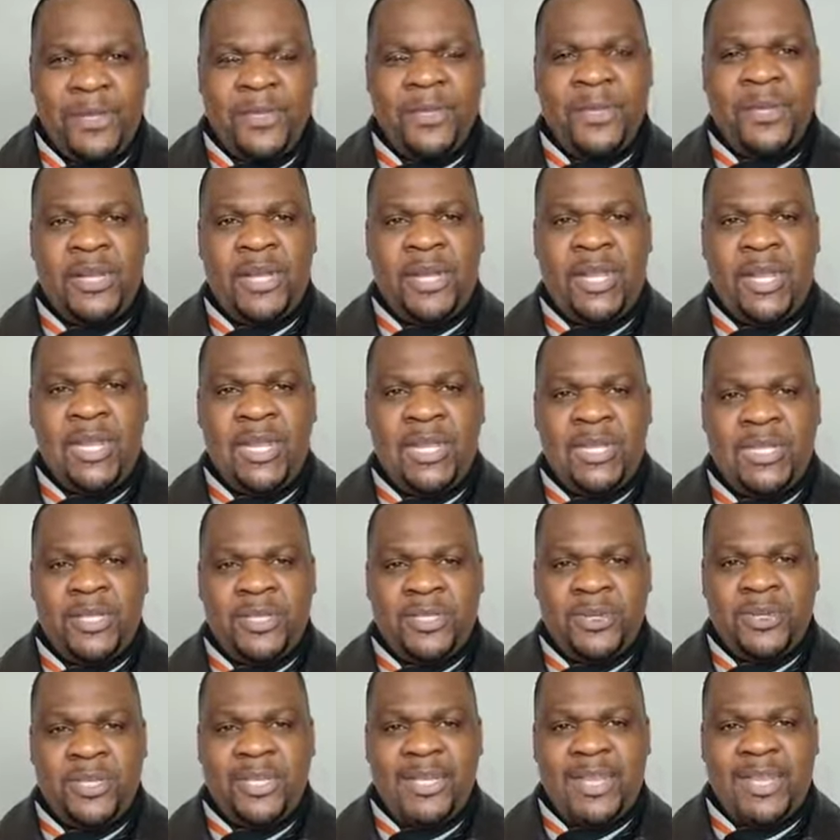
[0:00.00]
You
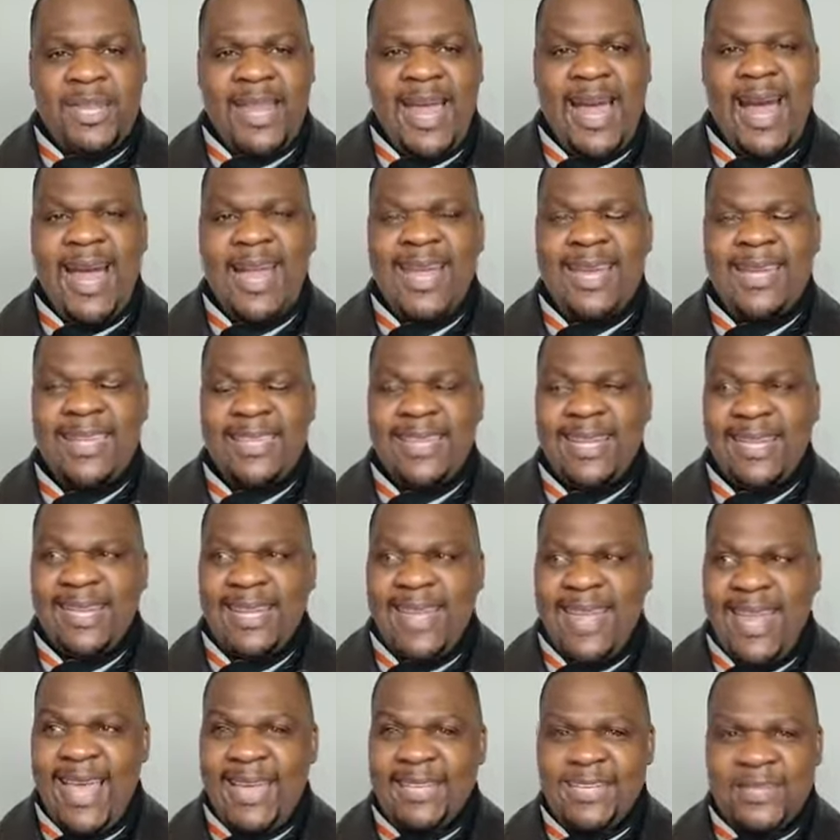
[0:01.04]
need to deny the
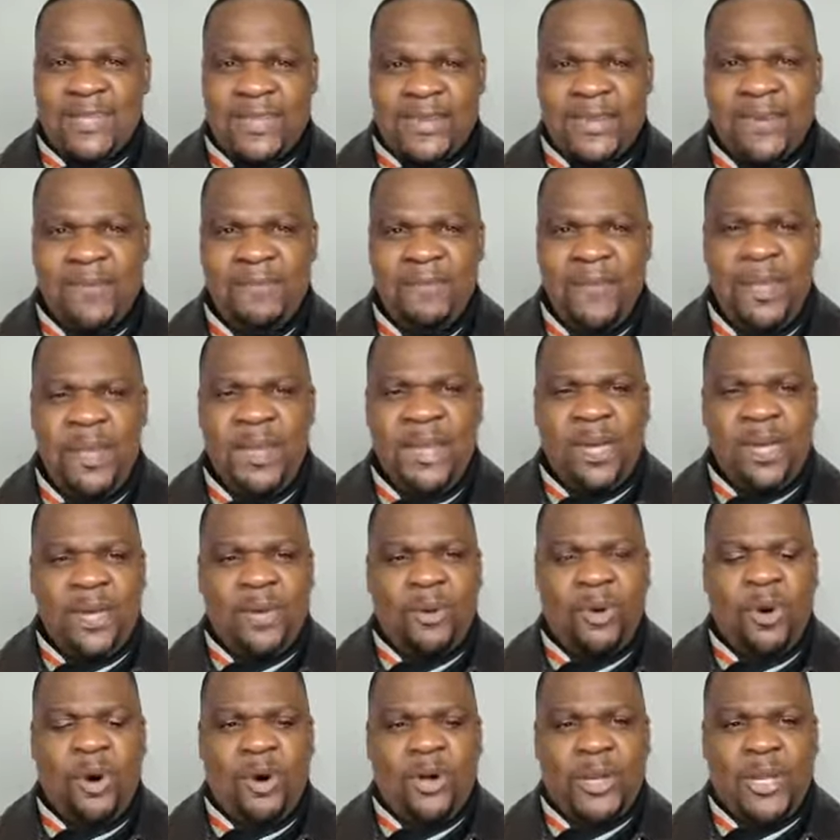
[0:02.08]
lesser
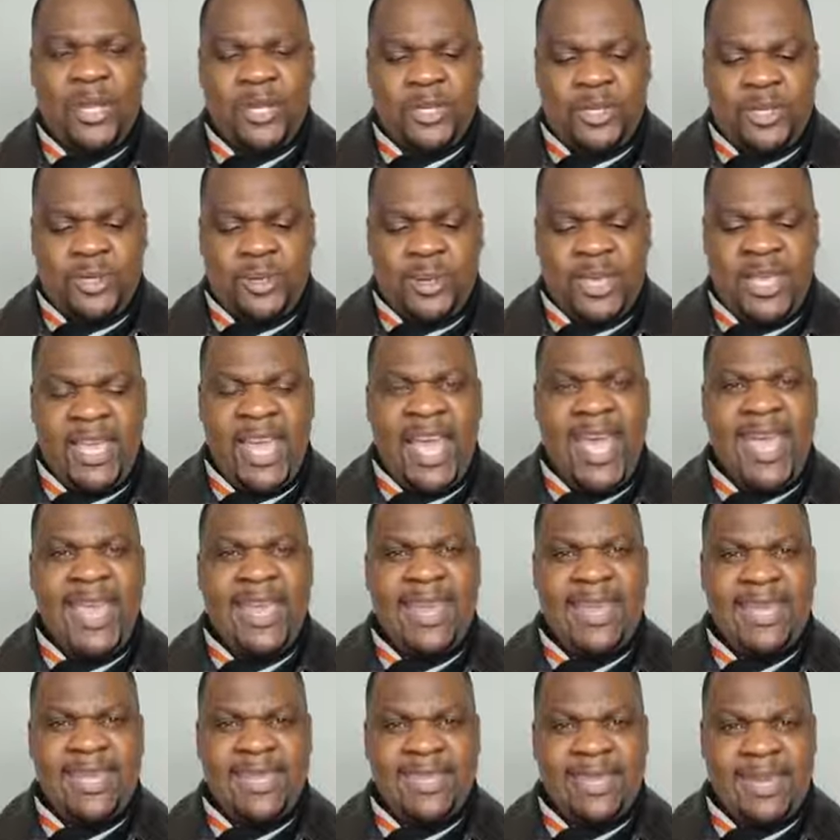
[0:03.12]
in order to
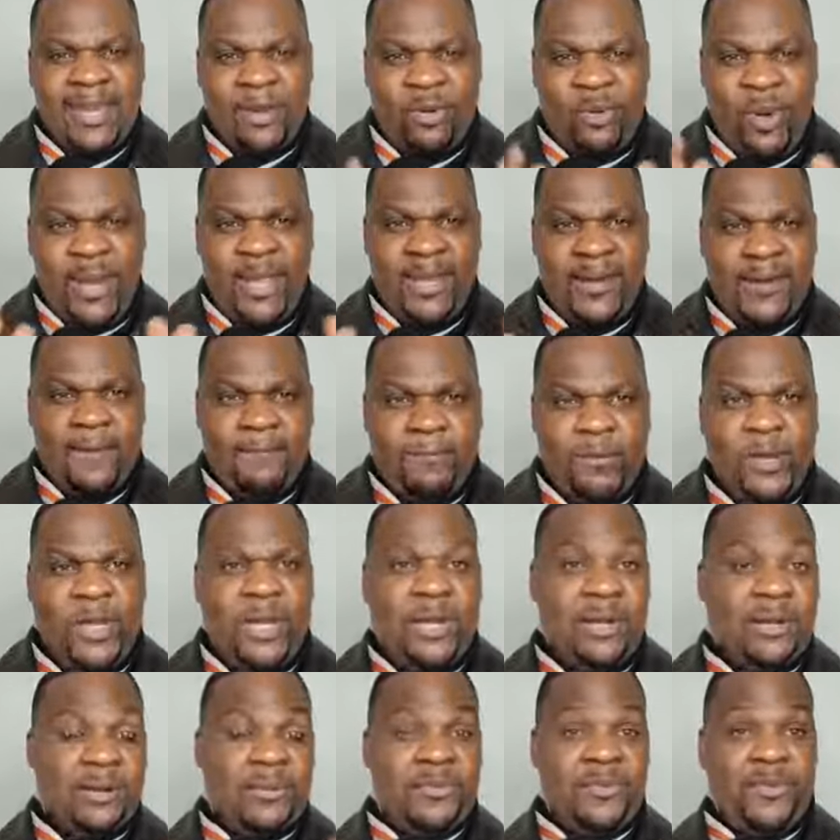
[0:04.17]
gain the greater.
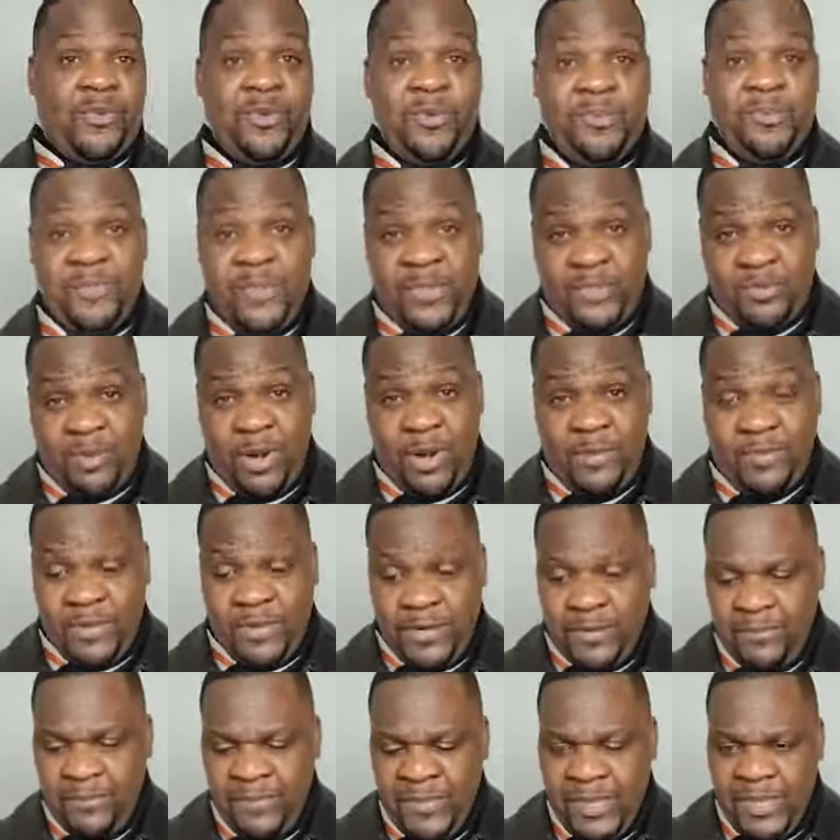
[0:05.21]
When you look through the
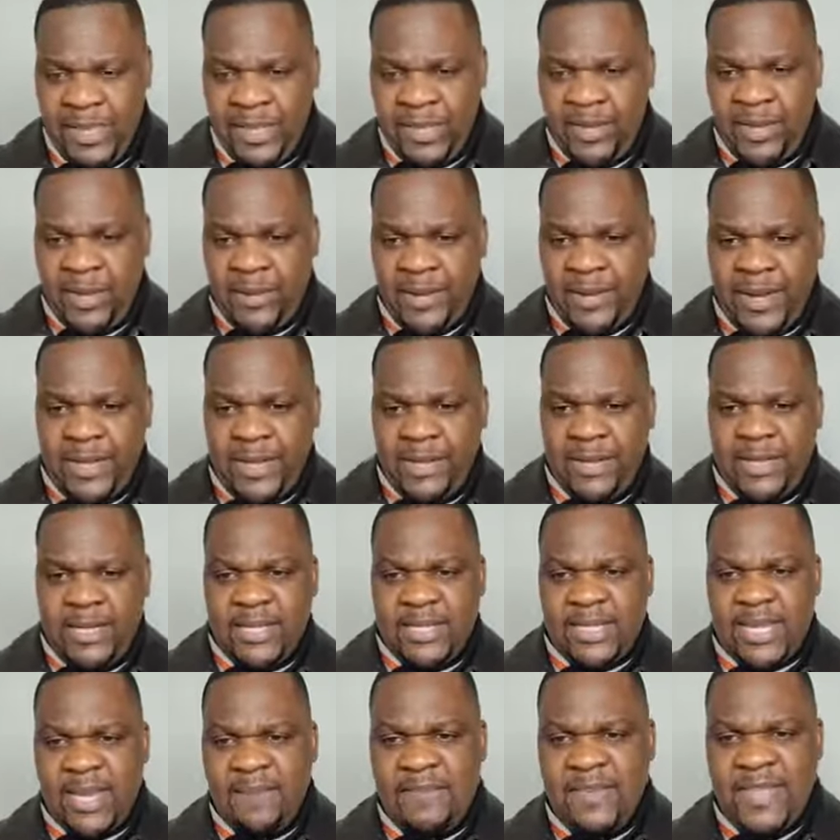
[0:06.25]
scripture, you're going to
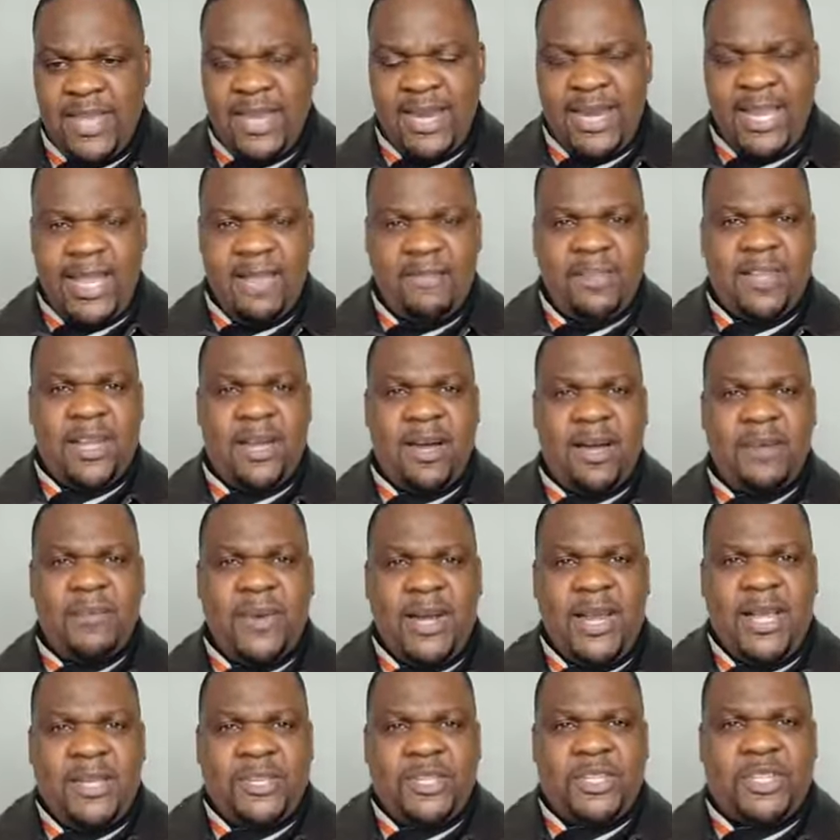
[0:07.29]
discover that even our
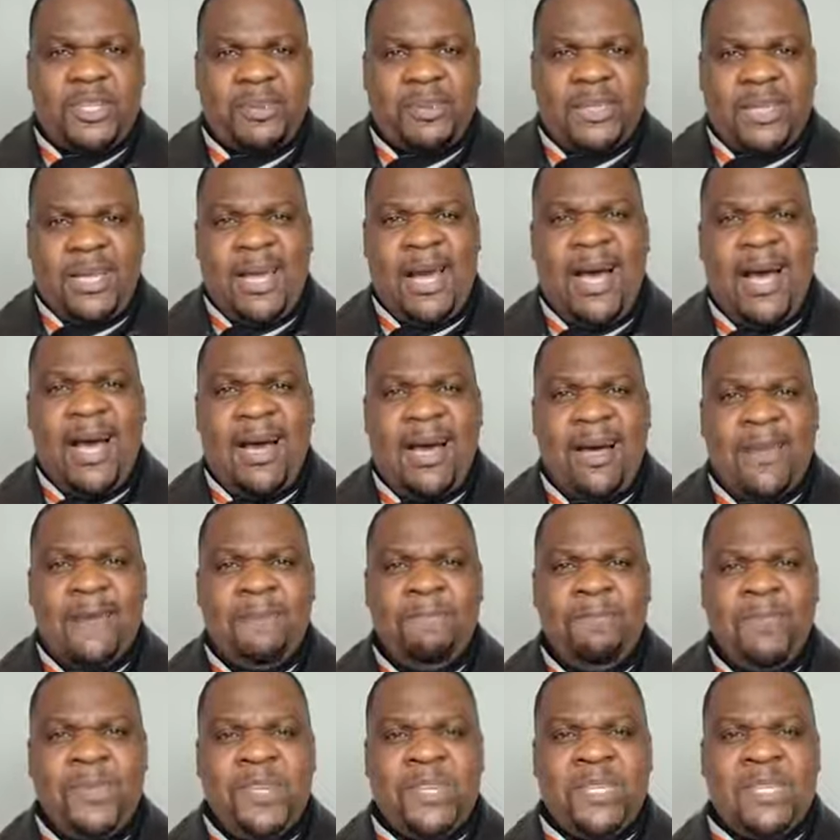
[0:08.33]
relationship with God
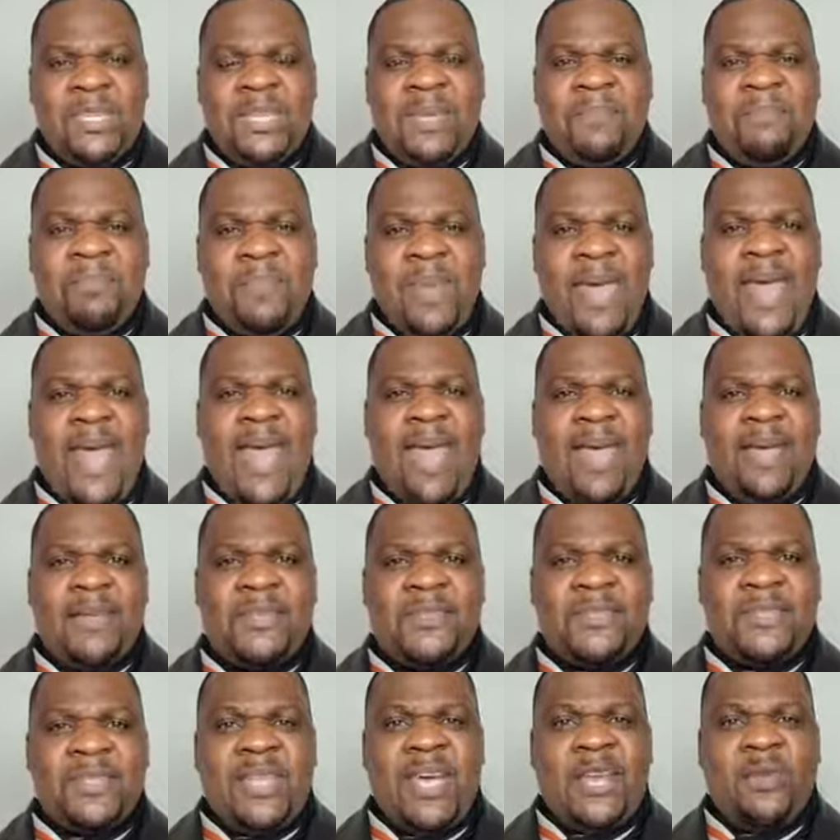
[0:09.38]

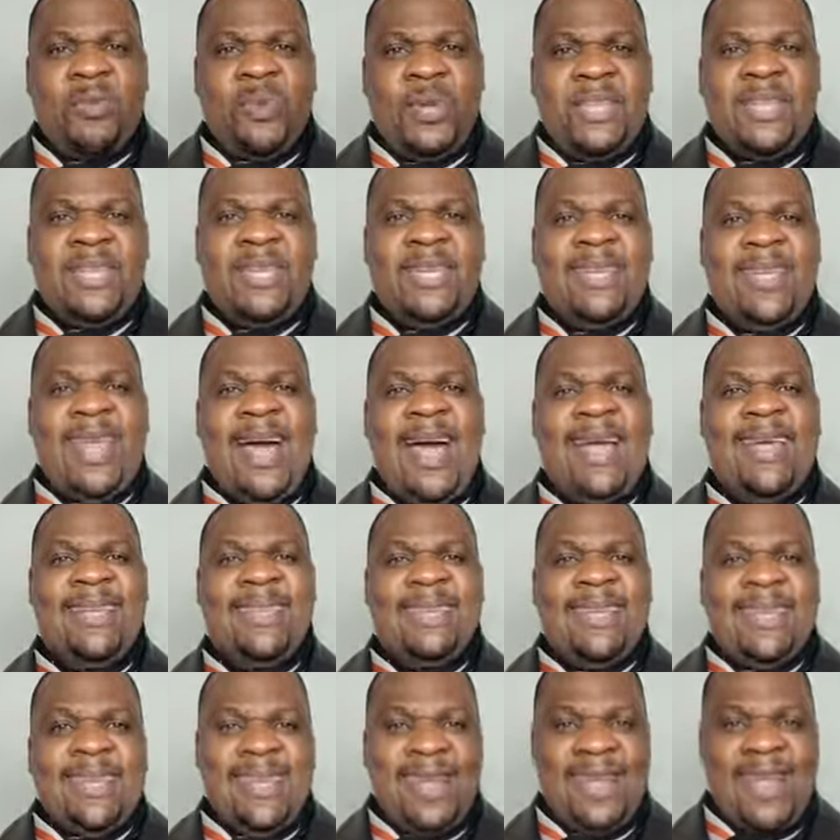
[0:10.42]
demands that we deny
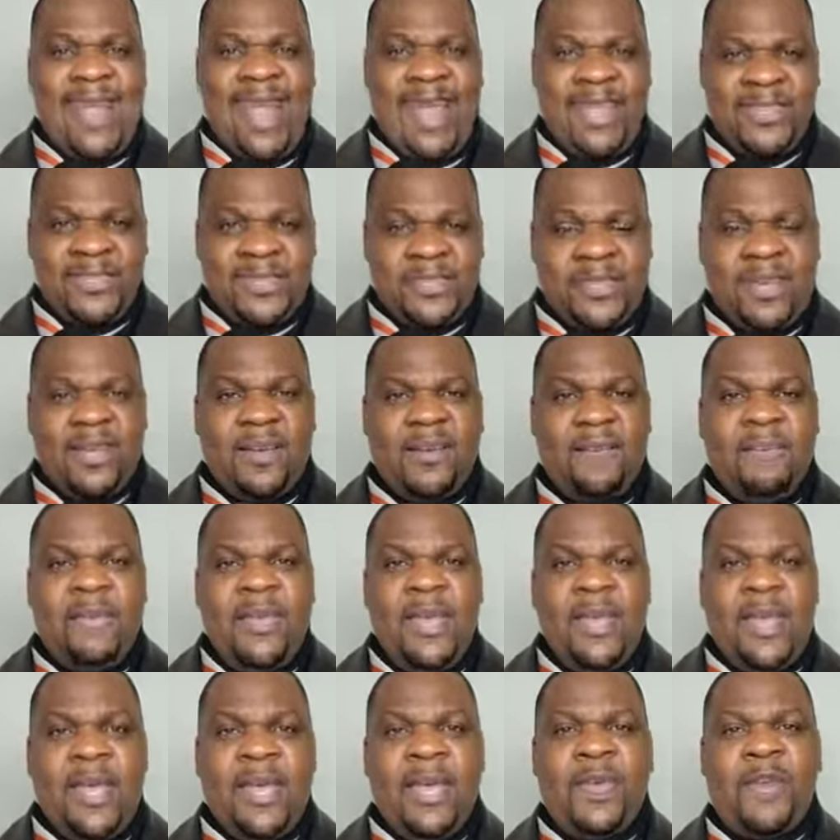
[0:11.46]
the lesser
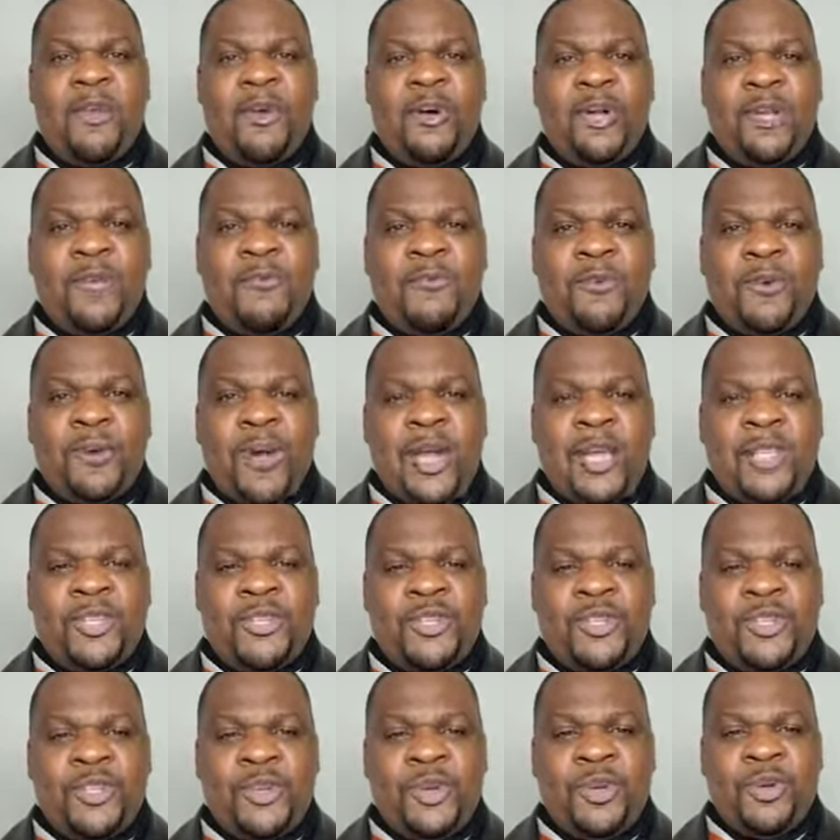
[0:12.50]
in order for
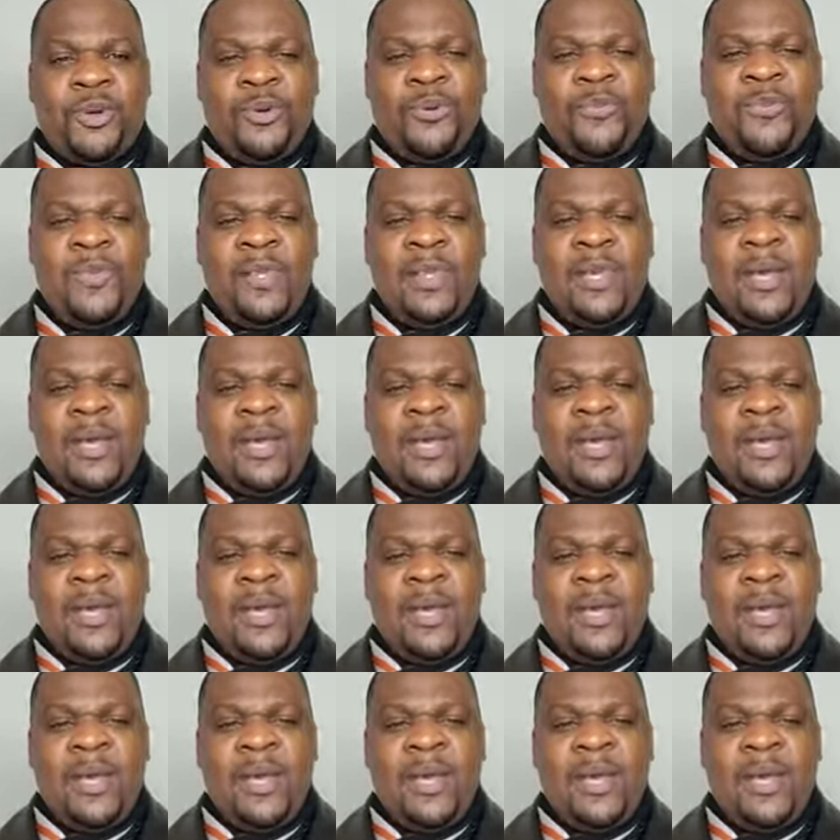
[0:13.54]
us to